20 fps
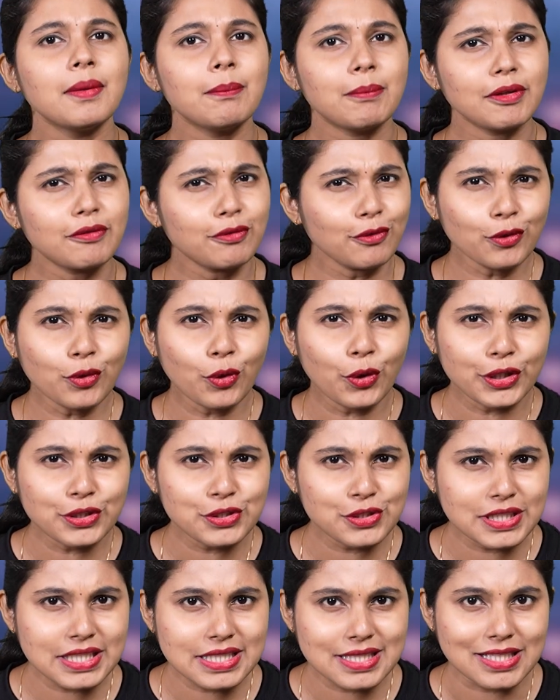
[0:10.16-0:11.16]
Before
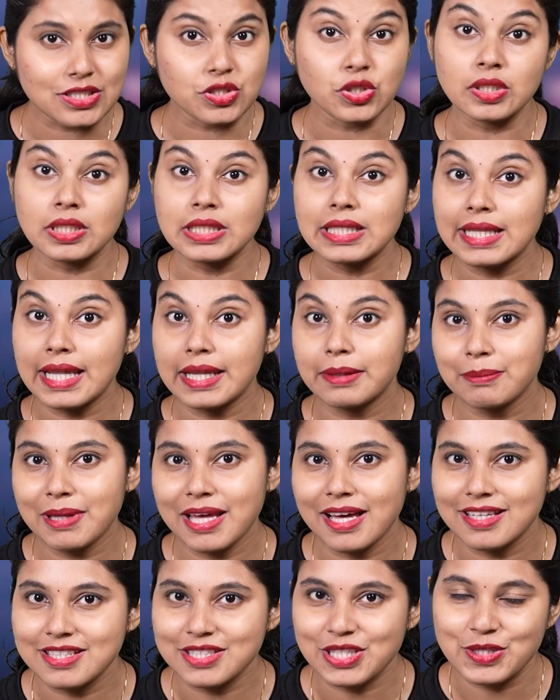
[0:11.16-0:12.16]
going to the session, let me
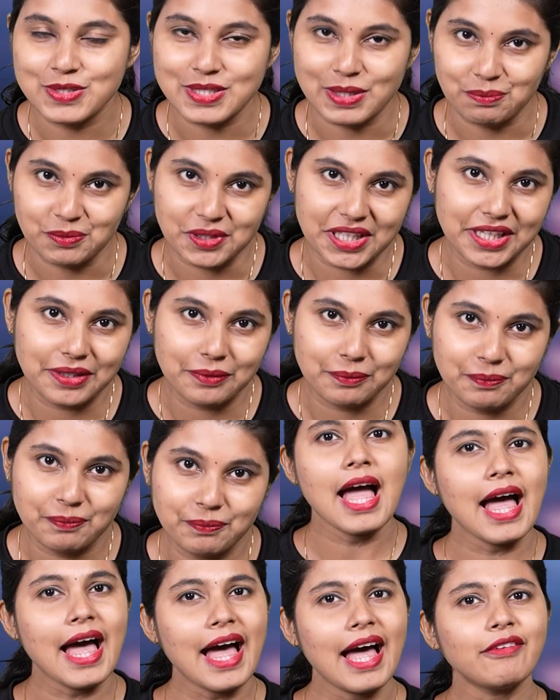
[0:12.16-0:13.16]
ask you something.
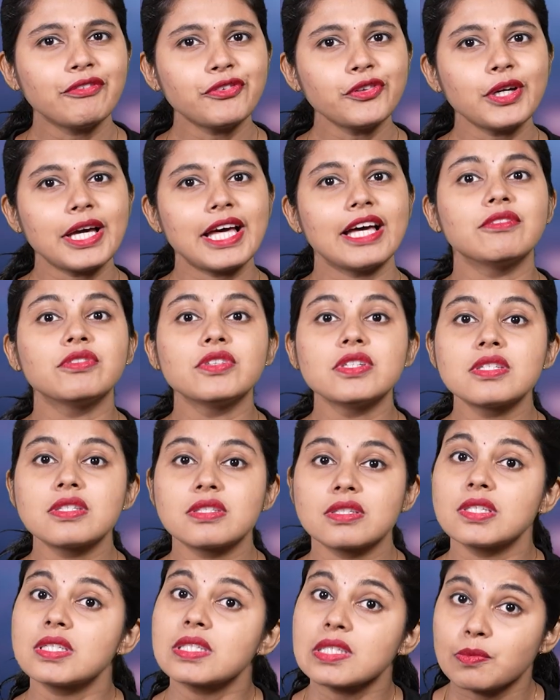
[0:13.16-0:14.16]
Have you ever
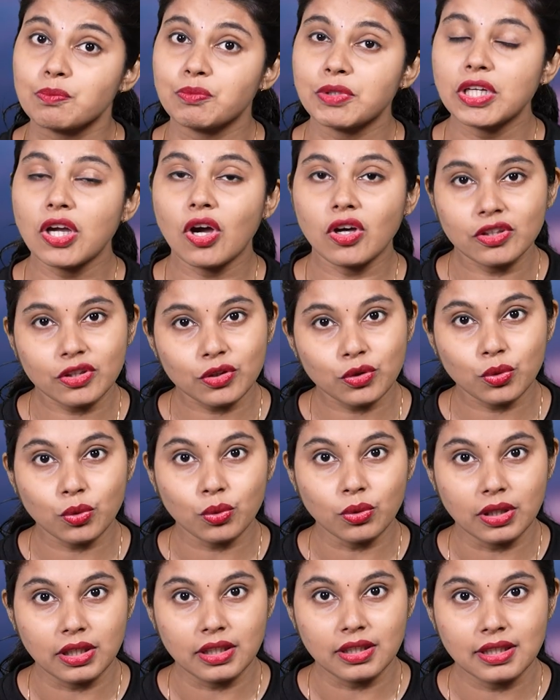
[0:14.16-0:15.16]
searched something on the
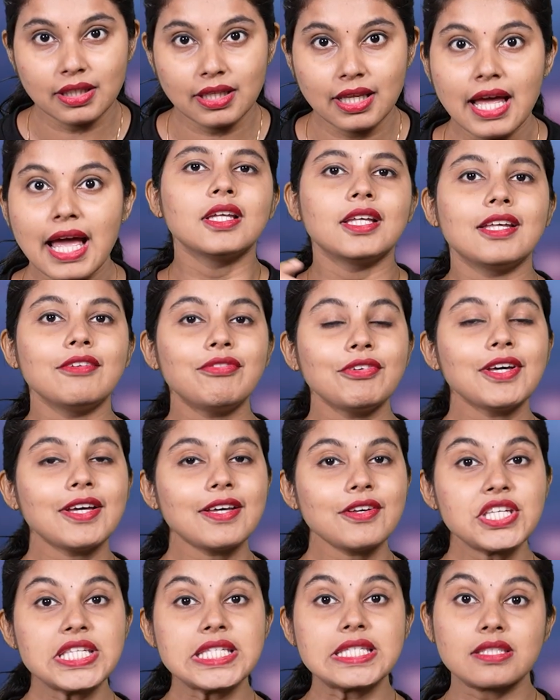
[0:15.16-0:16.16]
Google? If you
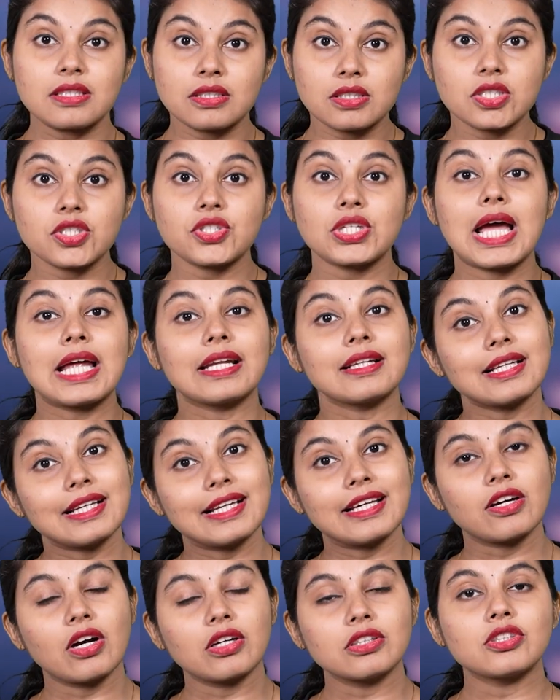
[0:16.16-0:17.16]
have searched and
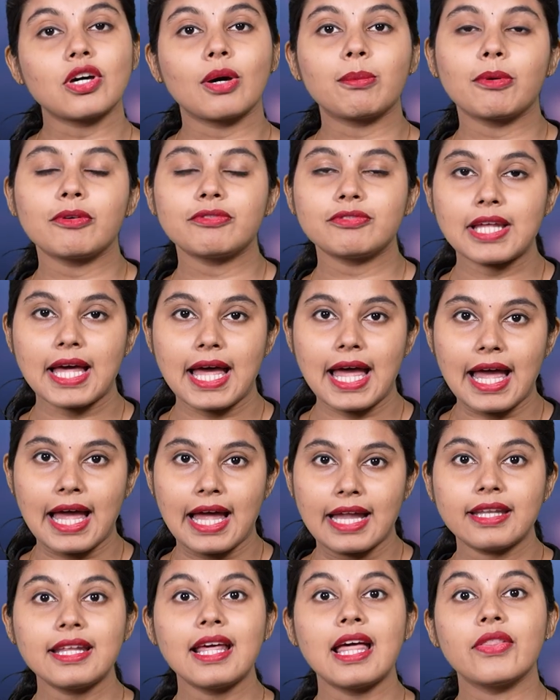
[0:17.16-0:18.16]
click on top of the
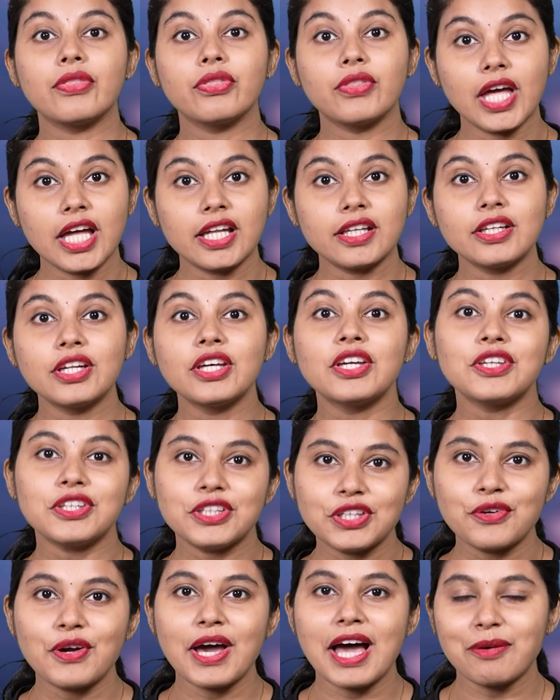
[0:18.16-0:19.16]
ad, then
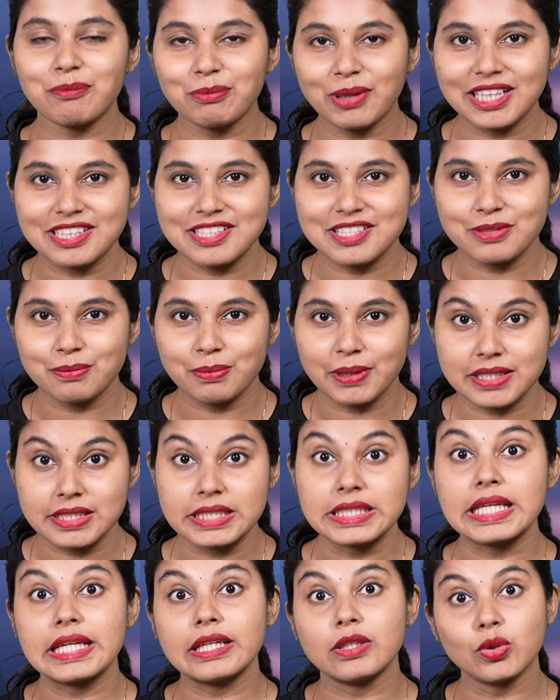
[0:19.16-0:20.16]
you have
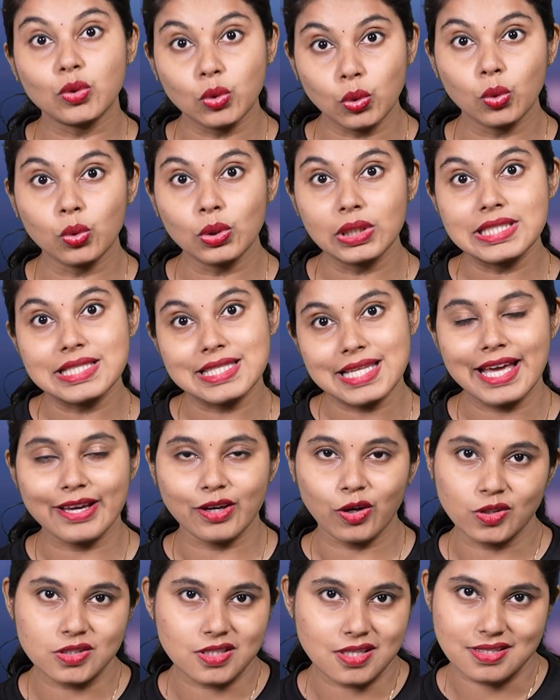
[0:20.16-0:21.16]
participated in Google's
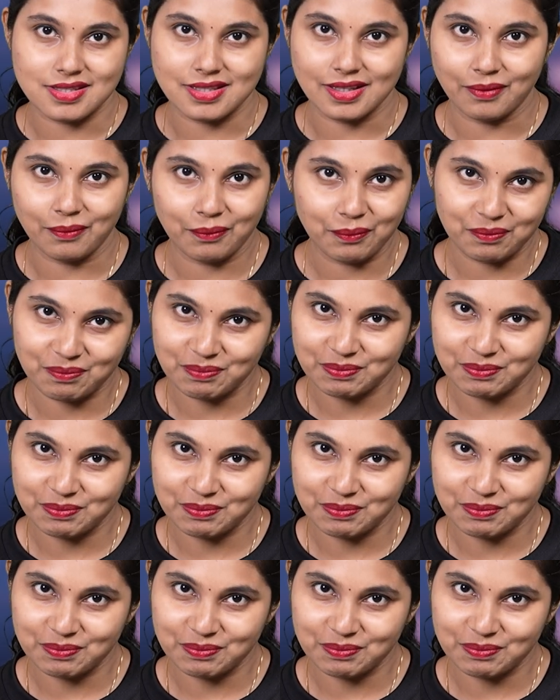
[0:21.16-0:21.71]
ecosystem.